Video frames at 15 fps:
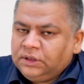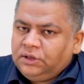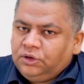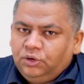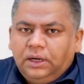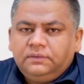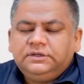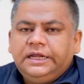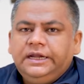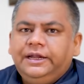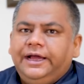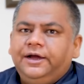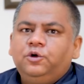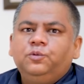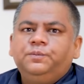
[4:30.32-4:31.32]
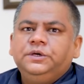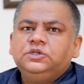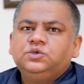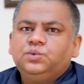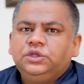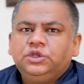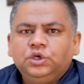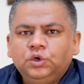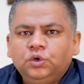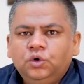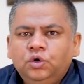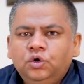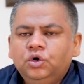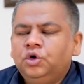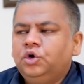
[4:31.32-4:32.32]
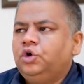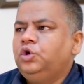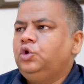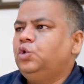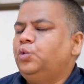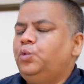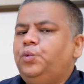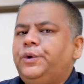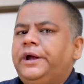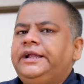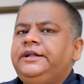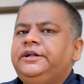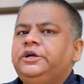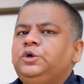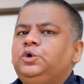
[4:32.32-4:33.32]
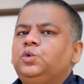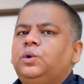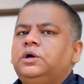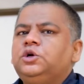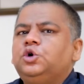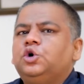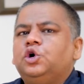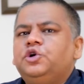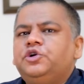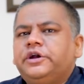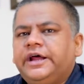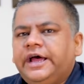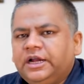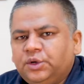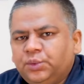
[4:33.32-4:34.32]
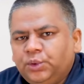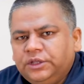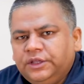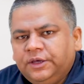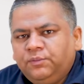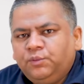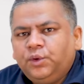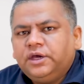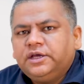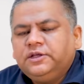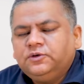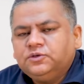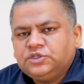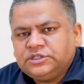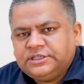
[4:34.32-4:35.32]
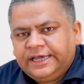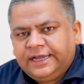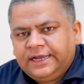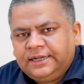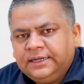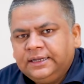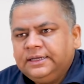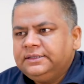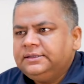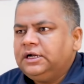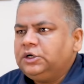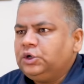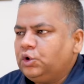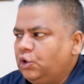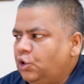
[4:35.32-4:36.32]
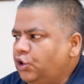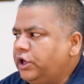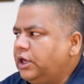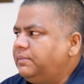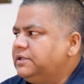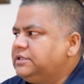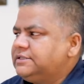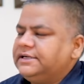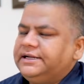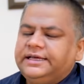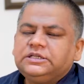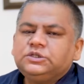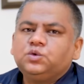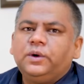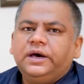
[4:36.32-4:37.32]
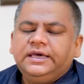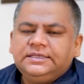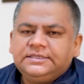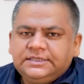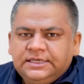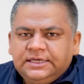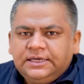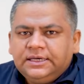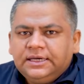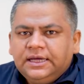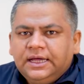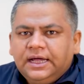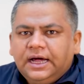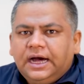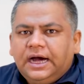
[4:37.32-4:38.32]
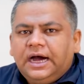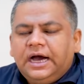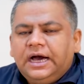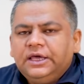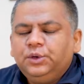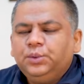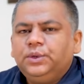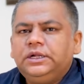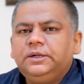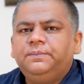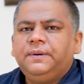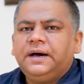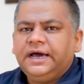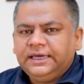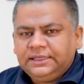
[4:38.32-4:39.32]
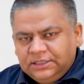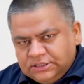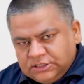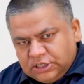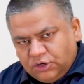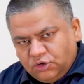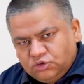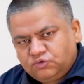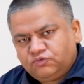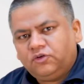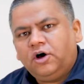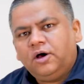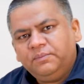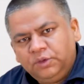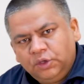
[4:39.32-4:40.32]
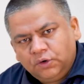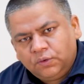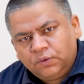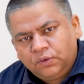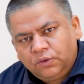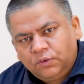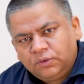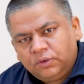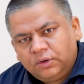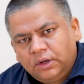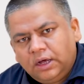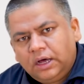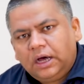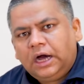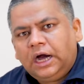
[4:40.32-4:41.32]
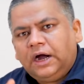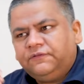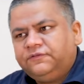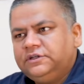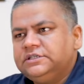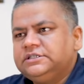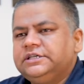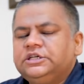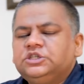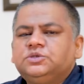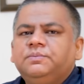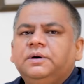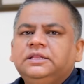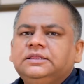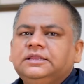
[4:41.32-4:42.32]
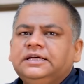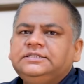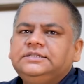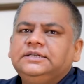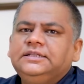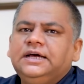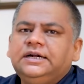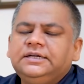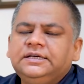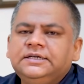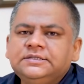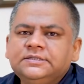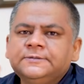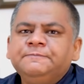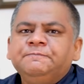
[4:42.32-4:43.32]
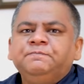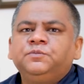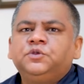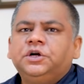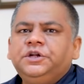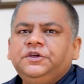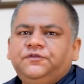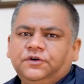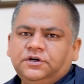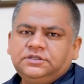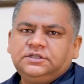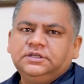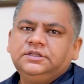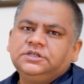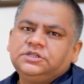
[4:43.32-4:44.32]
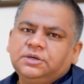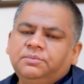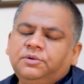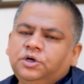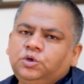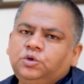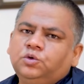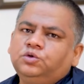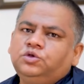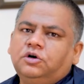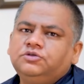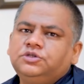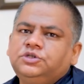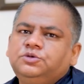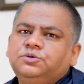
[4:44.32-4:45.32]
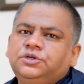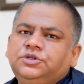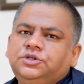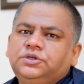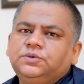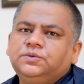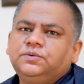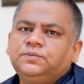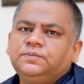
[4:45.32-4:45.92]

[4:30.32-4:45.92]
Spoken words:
You have 10 lakh rupees with you. You went into one contract with him where you said that, okay, Mr. XYZ, I will buy this house from you after 6 months. Let's say that is 31st of December 2022.